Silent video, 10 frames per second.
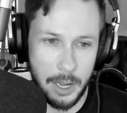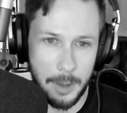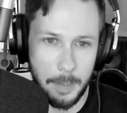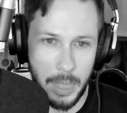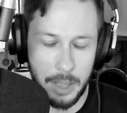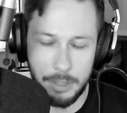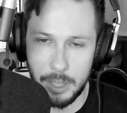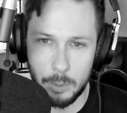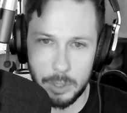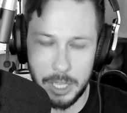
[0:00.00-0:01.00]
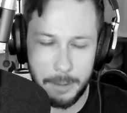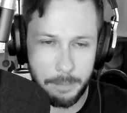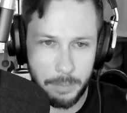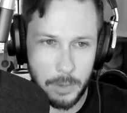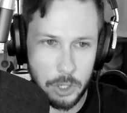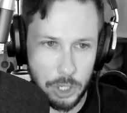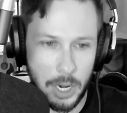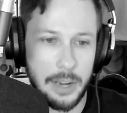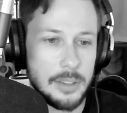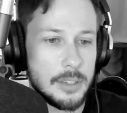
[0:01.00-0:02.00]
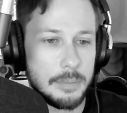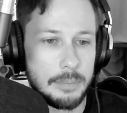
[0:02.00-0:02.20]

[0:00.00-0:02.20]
uh, I think really shines.